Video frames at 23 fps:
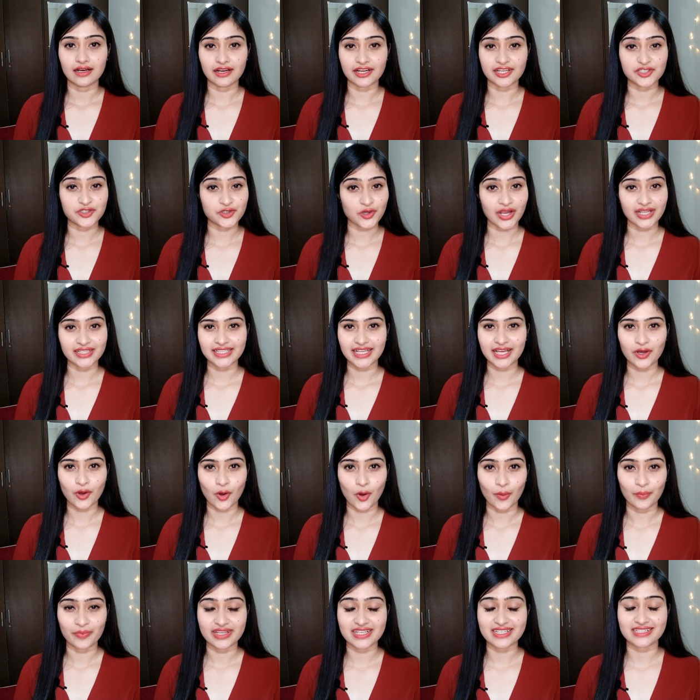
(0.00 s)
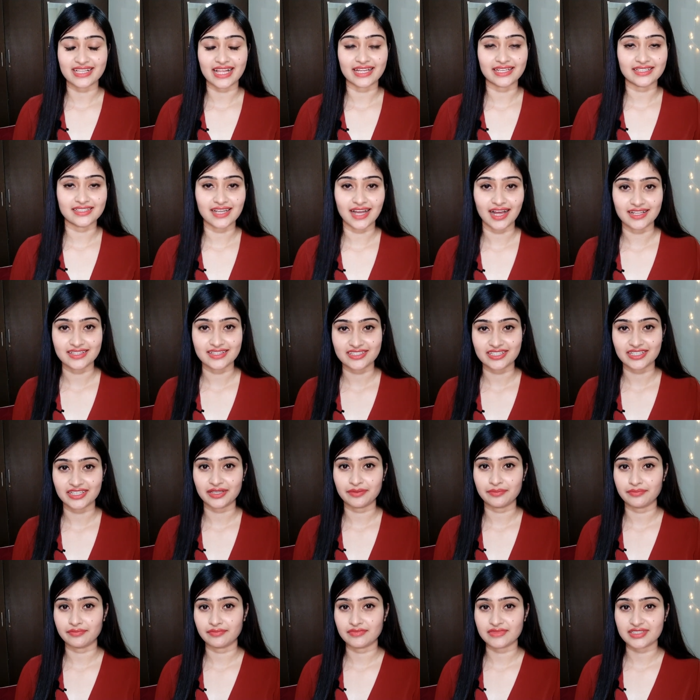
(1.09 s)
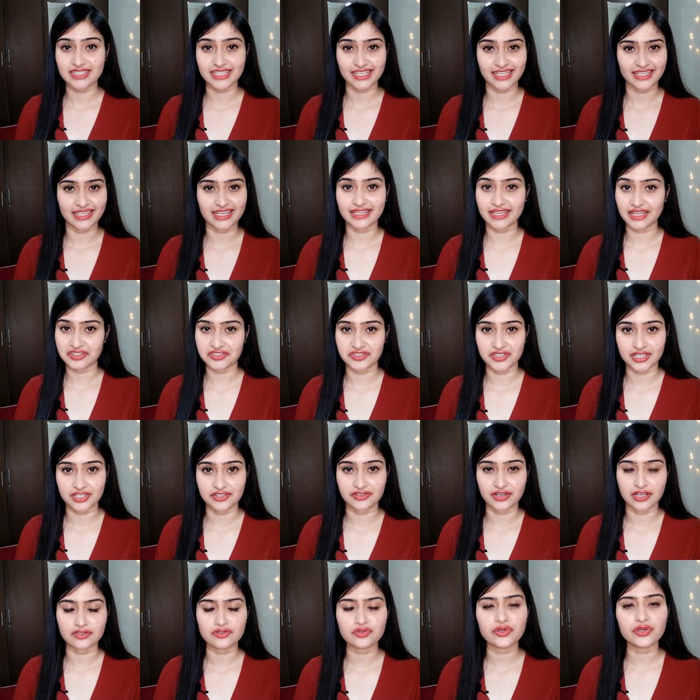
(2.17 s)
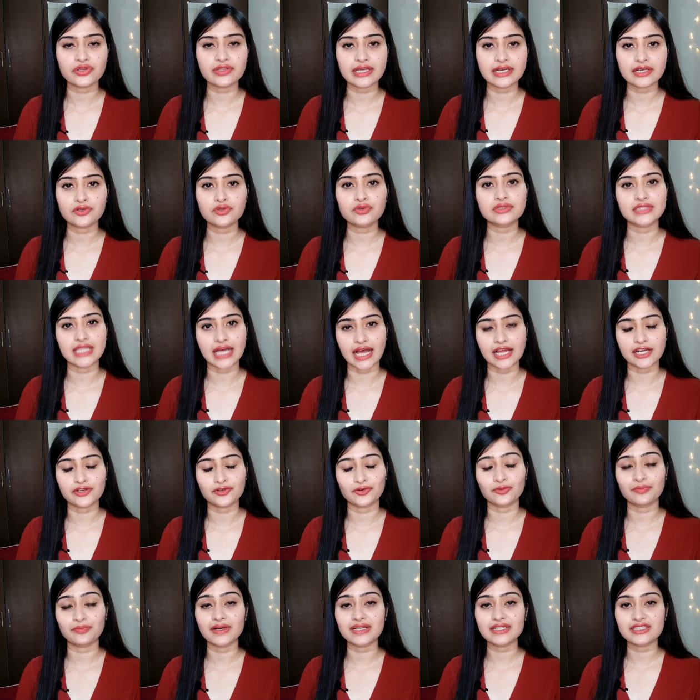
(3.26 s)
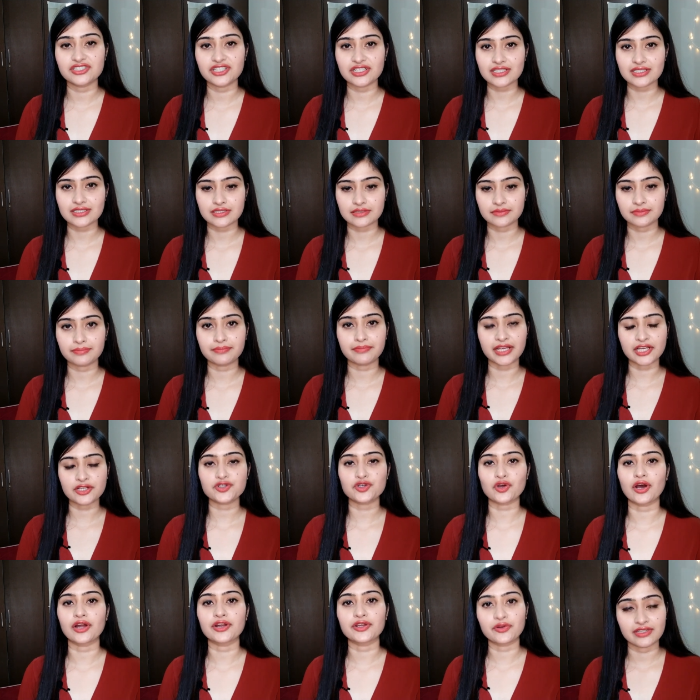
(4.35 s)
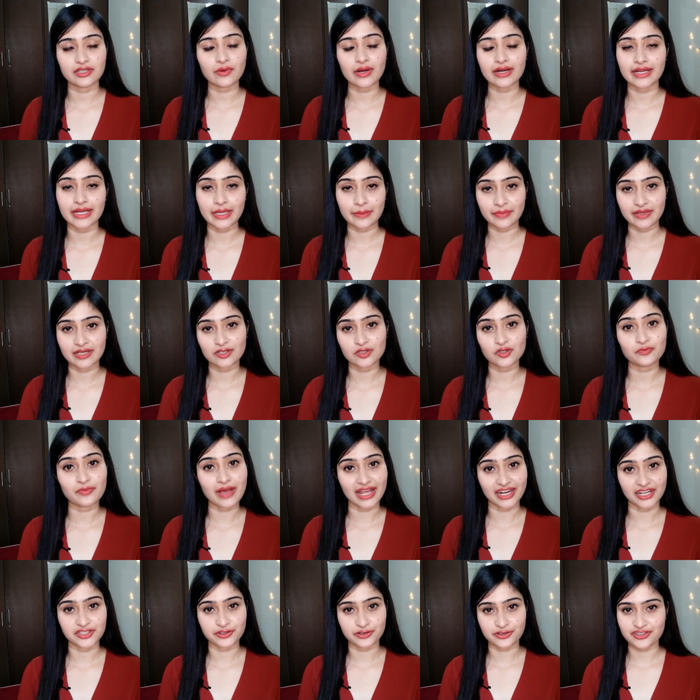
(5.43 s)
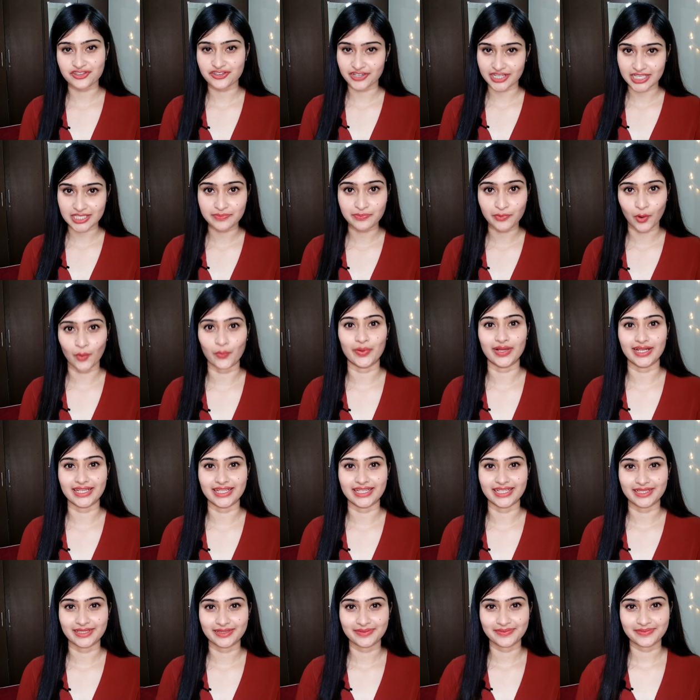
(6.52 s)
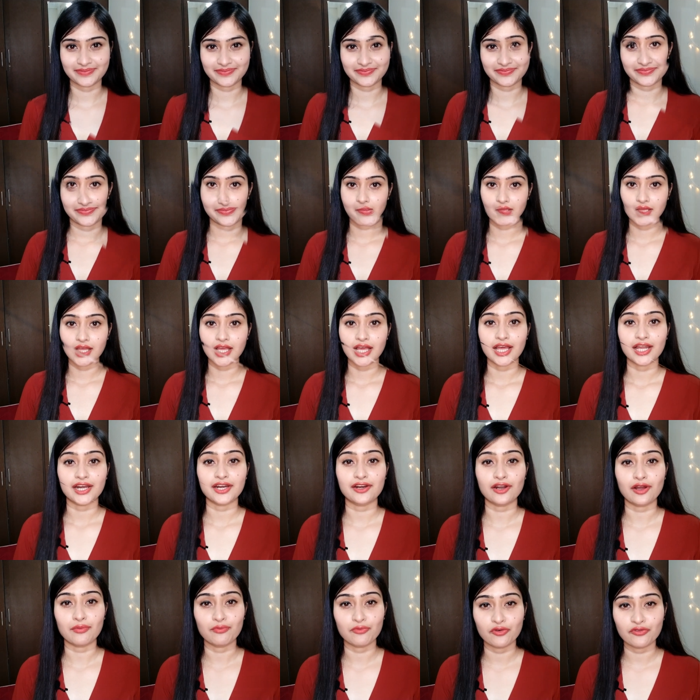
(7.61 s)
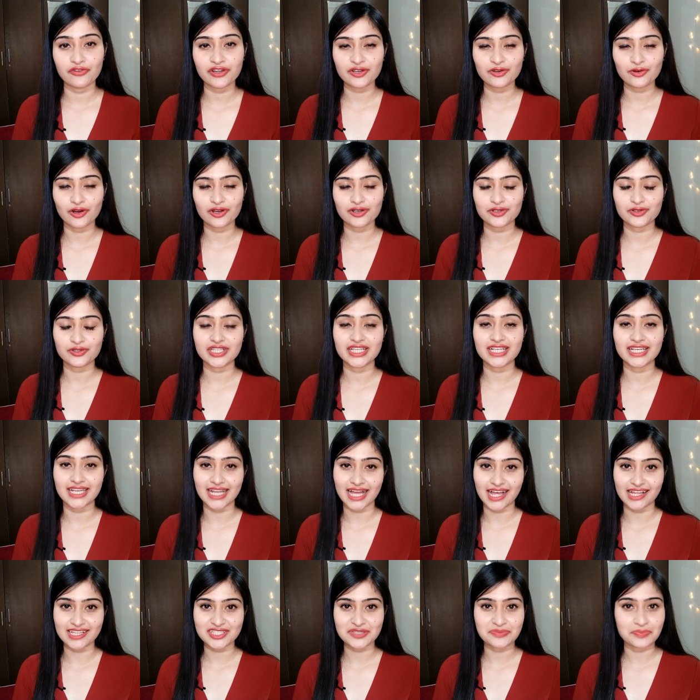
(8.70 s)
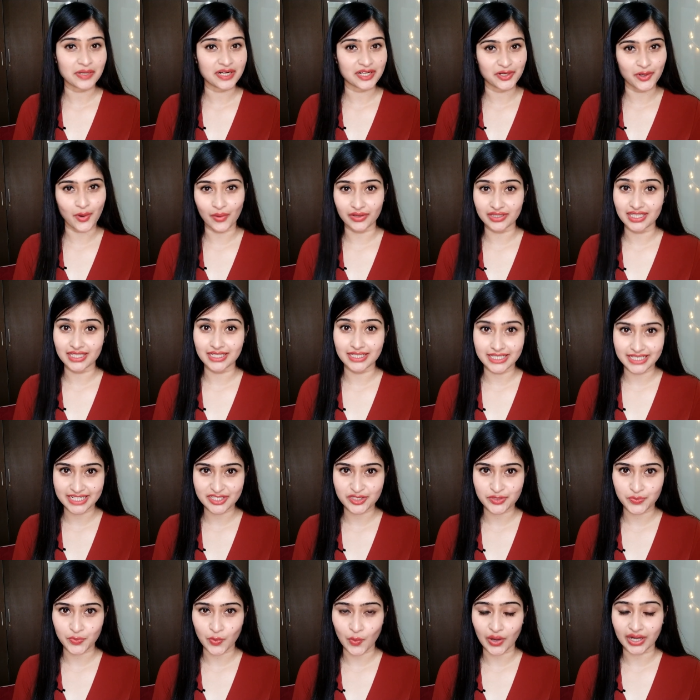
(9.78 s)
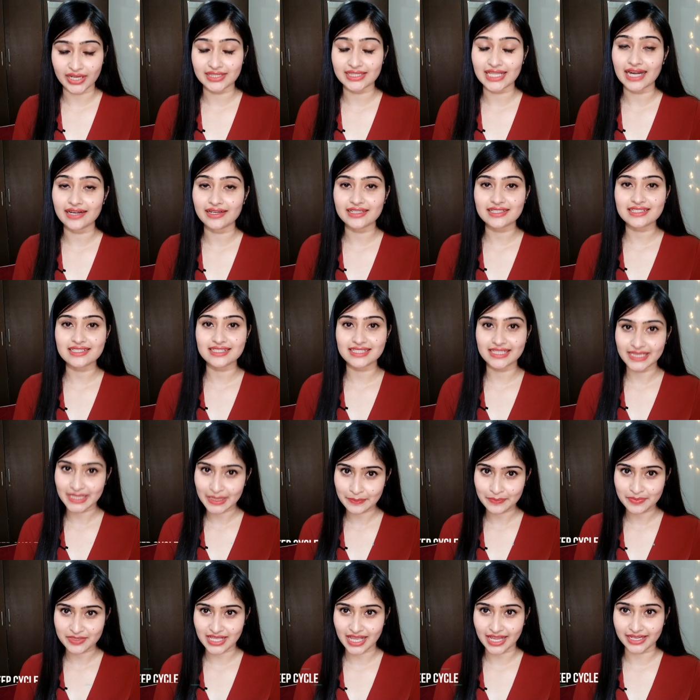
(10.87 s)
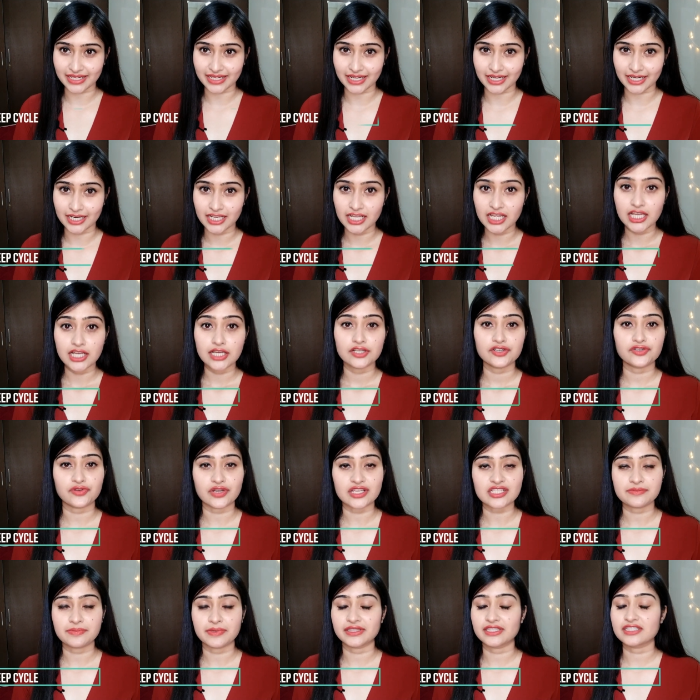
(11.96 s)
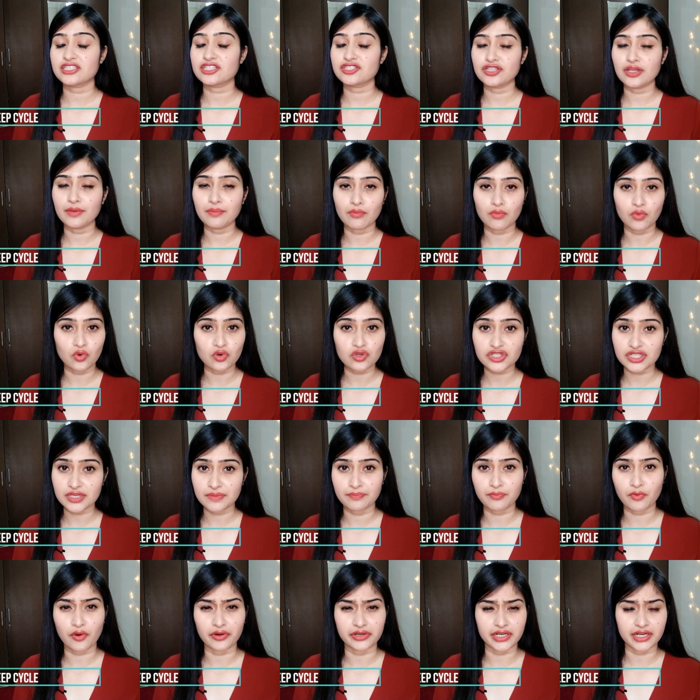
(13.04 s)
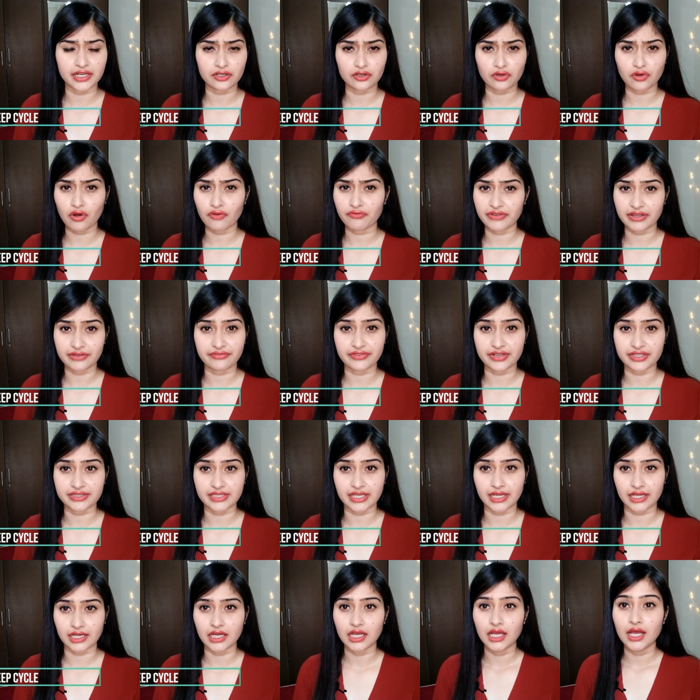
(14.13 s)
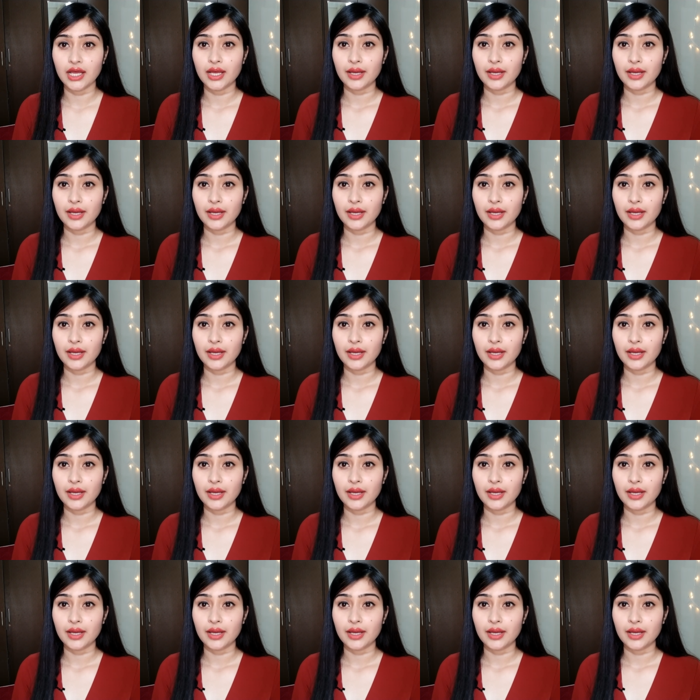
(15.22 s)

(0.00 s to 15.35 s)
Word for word: uh, enjoying their hobbies like dancing, singing, et cetera. So you can do that too, but just make sure you are able to manage your stress properly. Now moving on to the last but not the least point, that is sleep cycle. Trust me, this is the most important of everything,